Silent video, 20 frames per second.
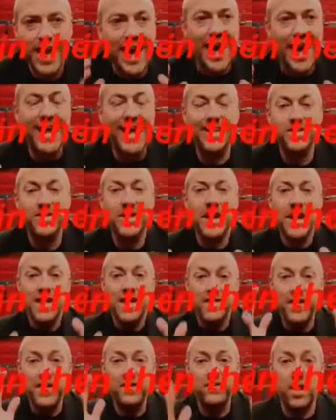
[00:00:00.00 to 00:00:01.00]
And
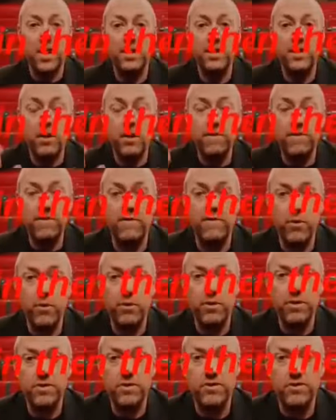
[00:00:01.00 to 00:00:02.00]
there's a lot of
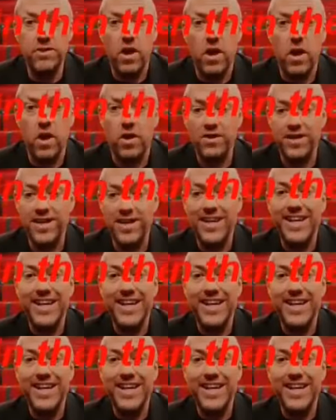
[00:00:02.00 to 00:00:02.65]
focus on